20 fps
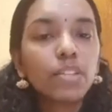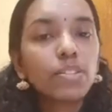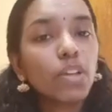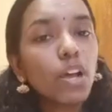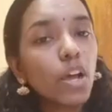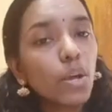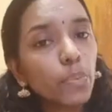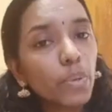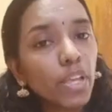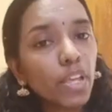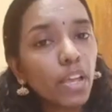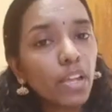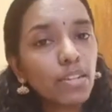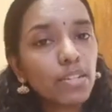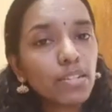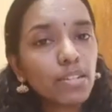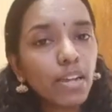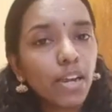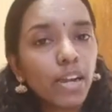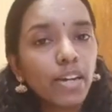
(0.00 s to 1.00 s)
So how we
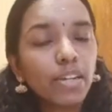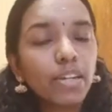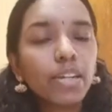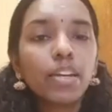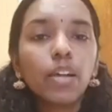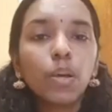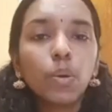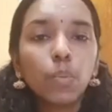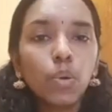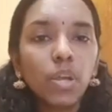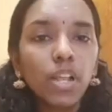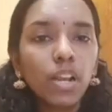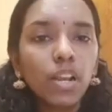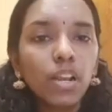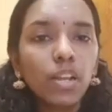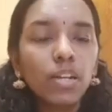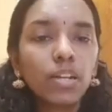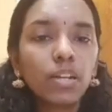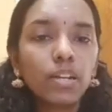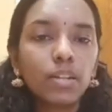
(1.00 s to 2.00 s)
can start?
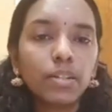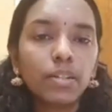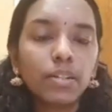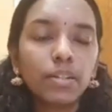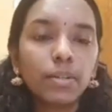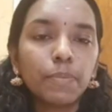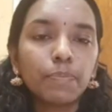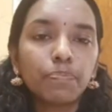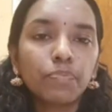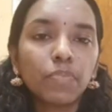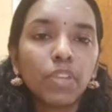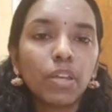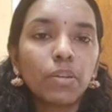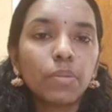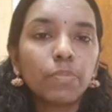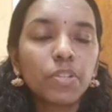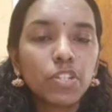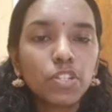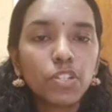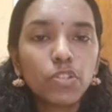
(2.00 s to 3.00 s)
Well,
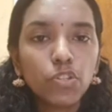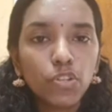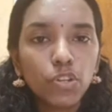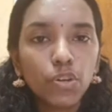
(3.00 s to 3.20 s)
Mr.